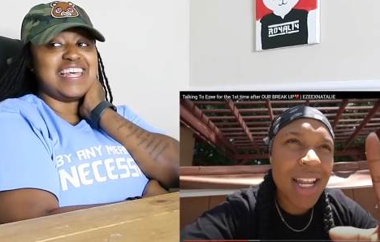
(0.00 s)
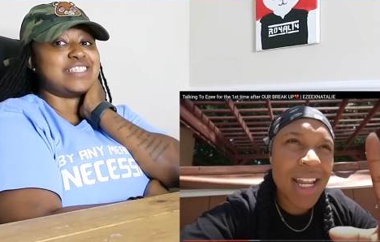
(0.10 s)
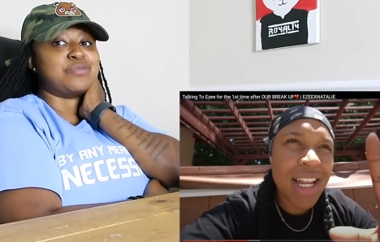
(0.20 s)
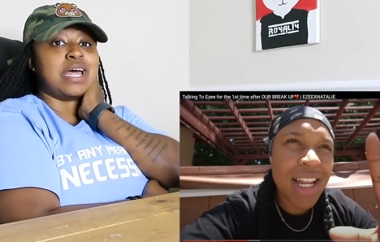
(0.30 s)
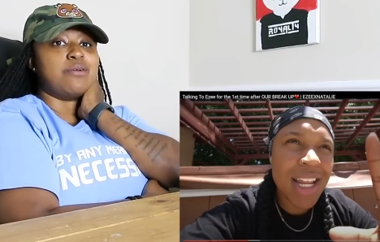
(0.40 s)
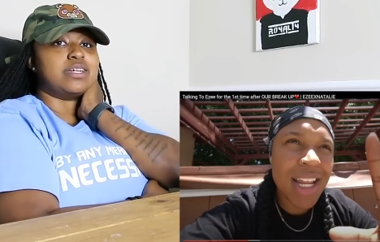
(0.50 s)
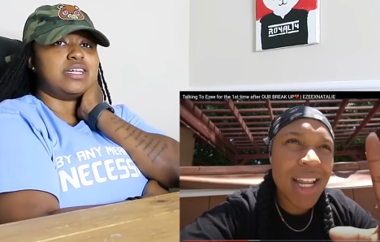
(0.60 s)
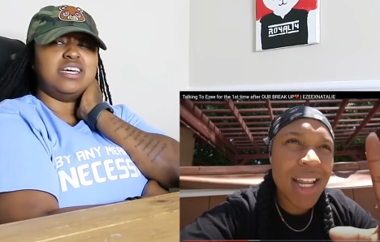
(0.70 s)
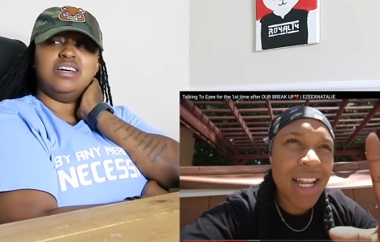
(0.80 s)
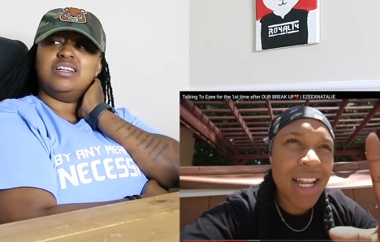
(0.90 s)
Speaker 1: that's what I would
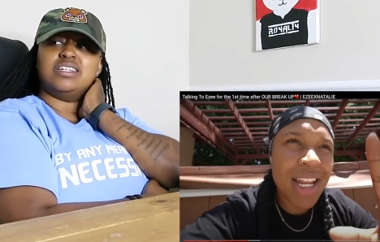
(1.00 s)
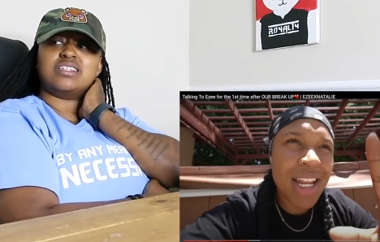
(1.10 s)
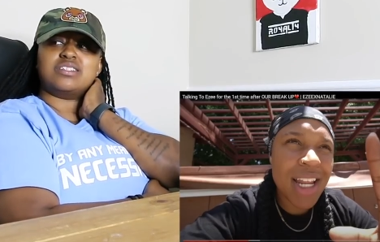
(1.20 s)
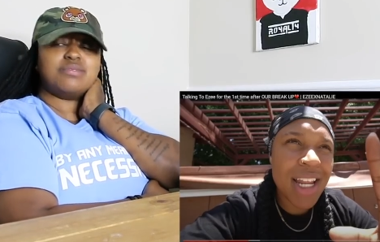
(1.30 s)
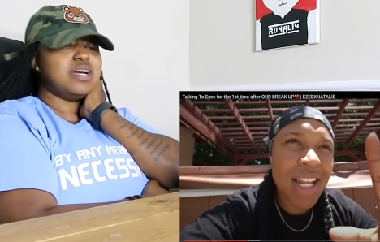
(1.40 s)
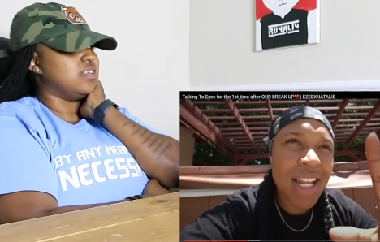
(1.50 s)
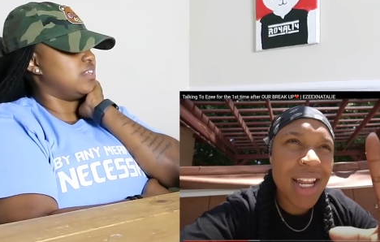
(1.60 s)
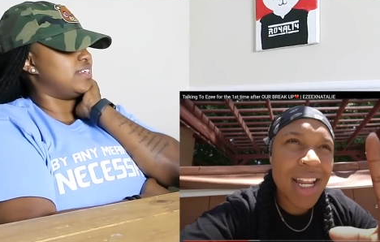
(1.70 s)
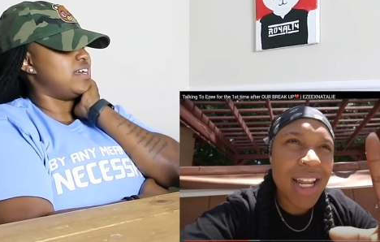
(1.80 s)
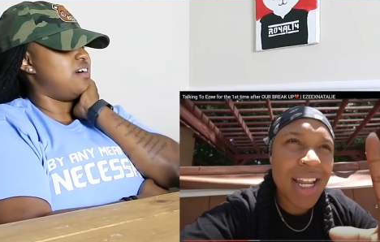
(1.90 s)
have did looked
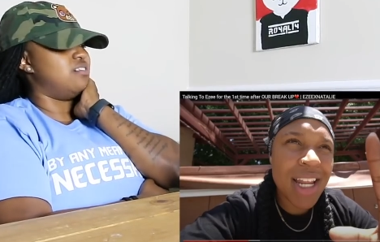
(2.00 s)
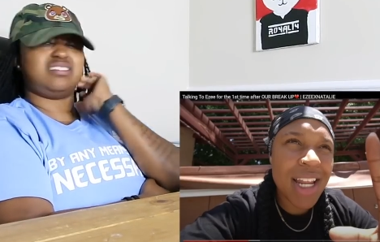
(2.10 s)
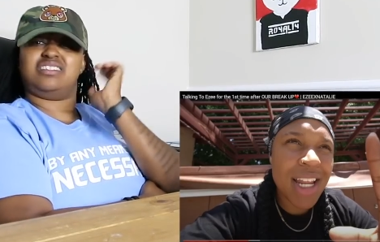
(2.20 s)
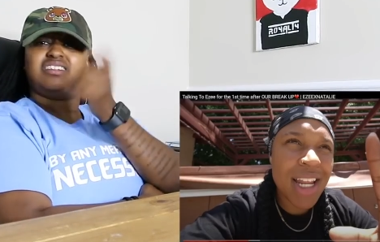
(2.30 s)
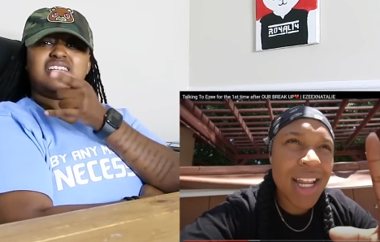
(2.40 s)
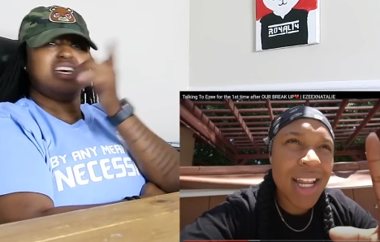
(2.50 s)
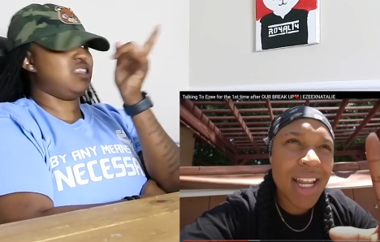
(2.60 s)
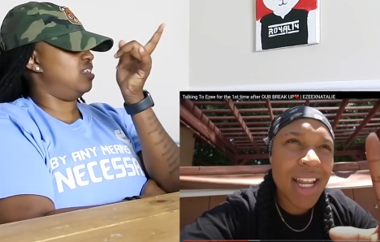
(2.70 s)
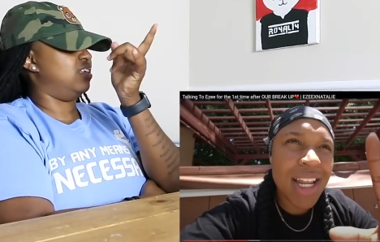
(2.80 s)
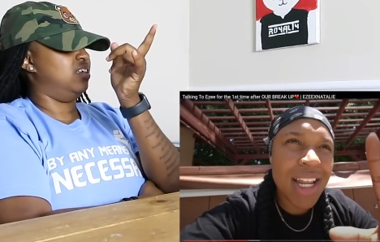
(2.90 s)
around like, y'all still
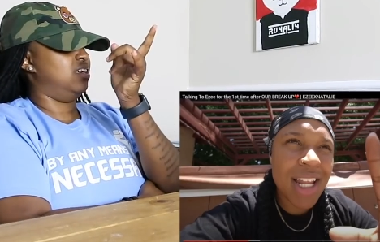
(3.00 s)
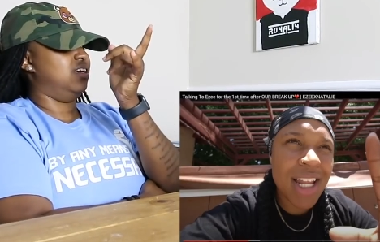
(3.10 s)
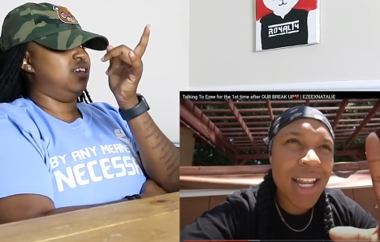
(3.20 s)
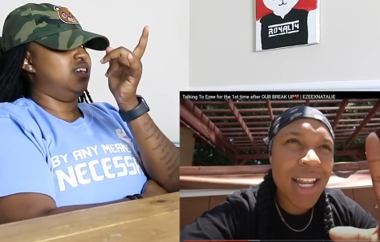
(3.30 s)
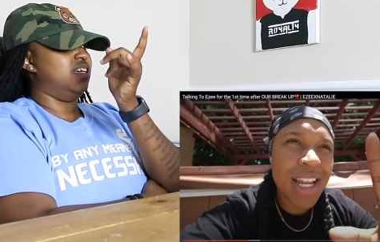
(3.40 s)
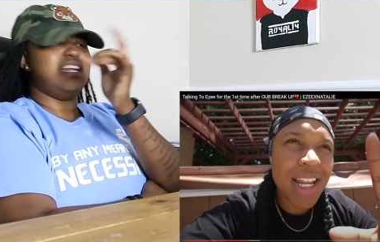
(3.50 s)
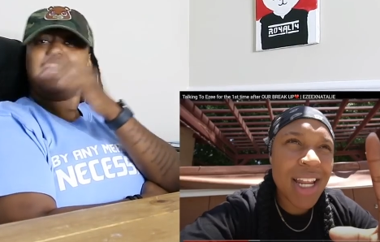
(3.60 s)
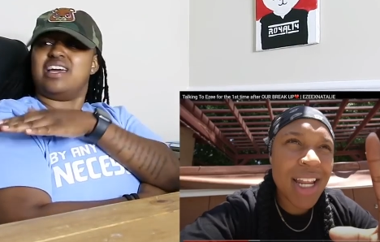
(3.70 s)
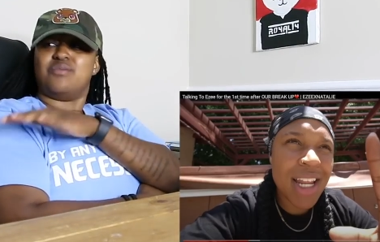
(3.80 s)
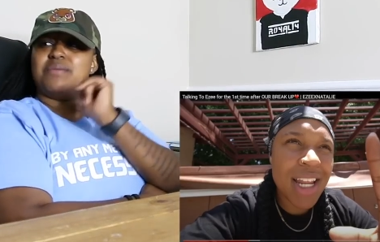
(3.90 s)
together?
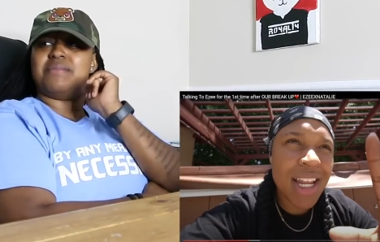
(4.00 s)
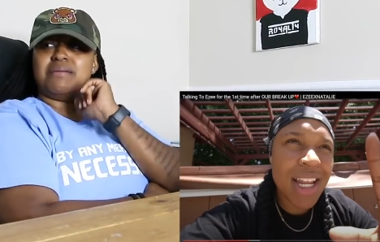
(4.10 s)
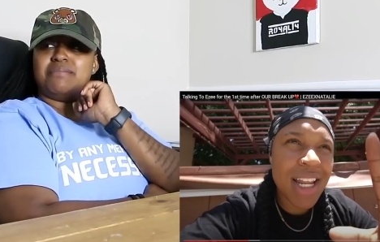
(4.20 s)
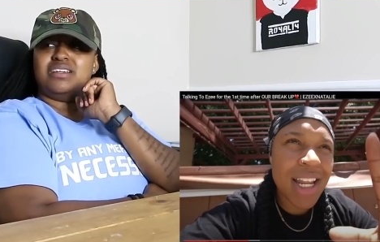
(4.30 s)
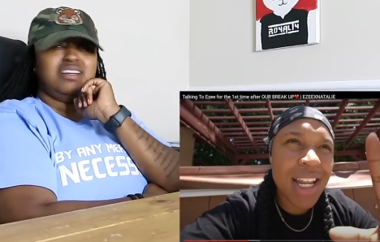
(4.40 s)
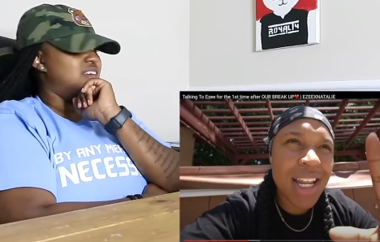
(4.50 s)
And I ain't with my bitch.